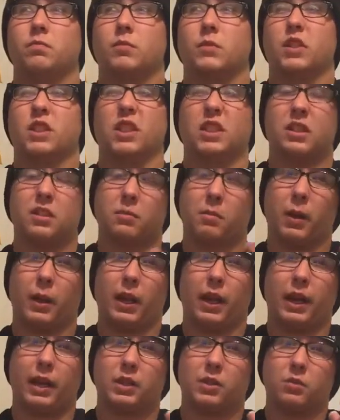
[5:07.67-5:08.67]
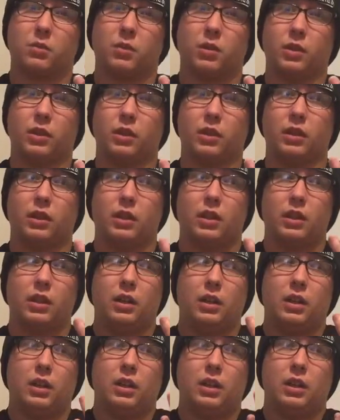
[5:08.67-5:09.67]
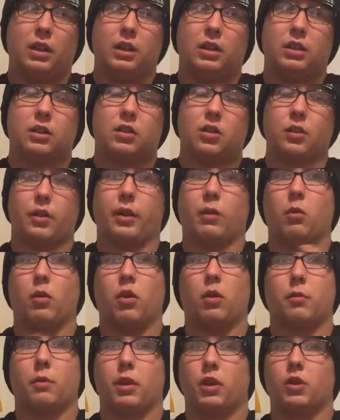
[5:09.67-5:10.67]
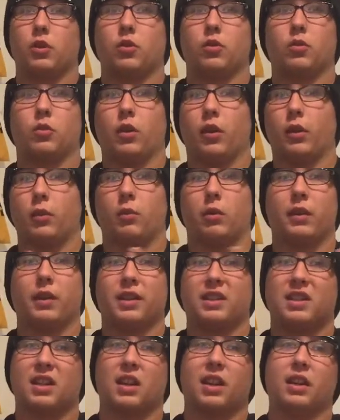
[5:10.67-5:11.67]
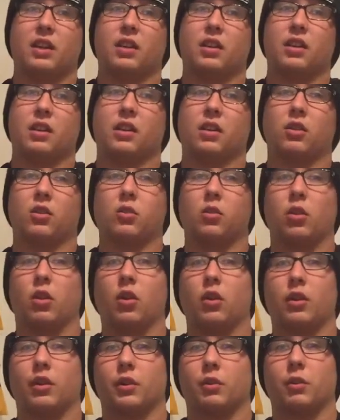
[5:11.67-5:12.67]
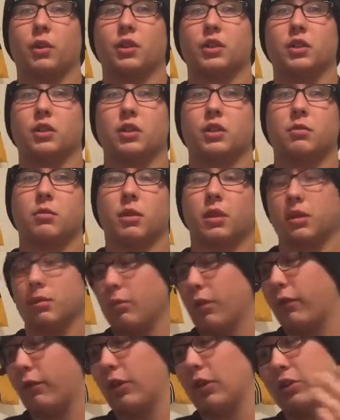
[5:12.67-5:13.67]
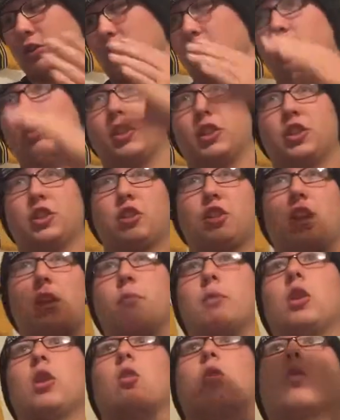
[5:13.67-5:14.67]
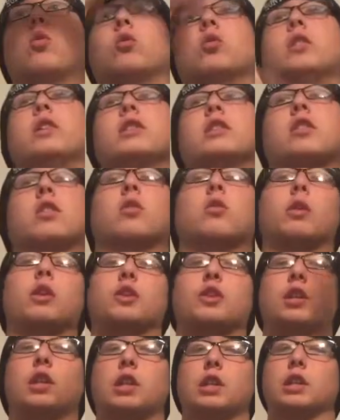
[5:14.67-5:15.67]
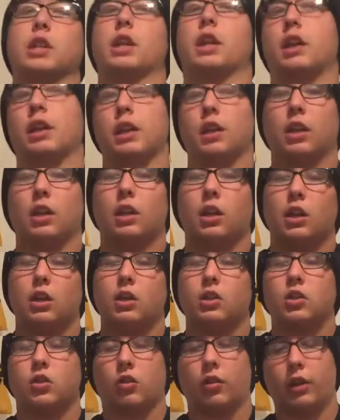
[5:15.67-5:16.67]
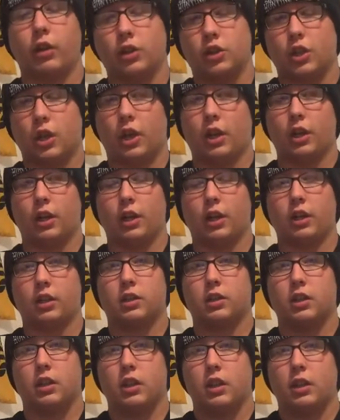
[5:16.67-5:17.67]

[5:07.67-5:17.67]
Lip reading: since my last one. So they wanted me to do another one. They said I didn't include all their questions because my friends literally just sent me a whole list of questions and I screenshotted it